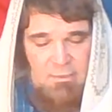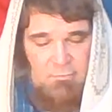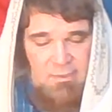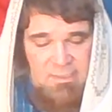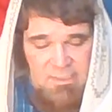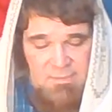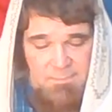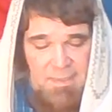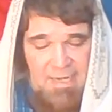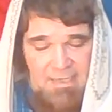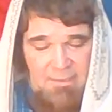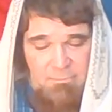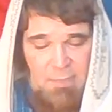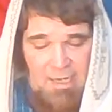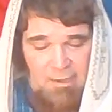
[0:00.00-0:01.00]

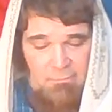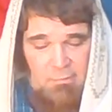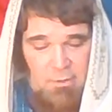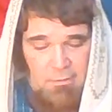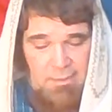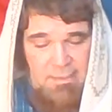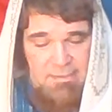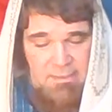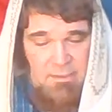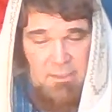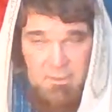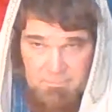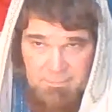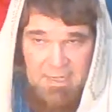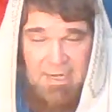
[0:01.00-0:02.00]
respect my rulings and
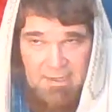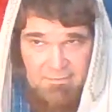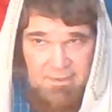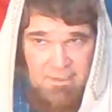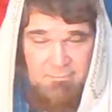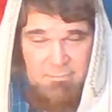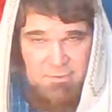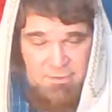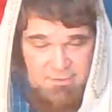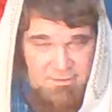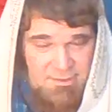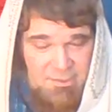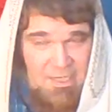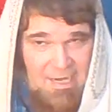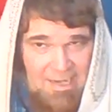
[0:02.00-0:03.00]
obey them,
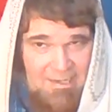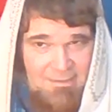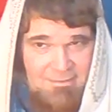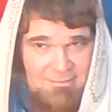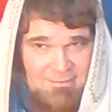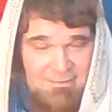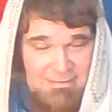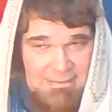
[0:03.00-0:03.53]
child,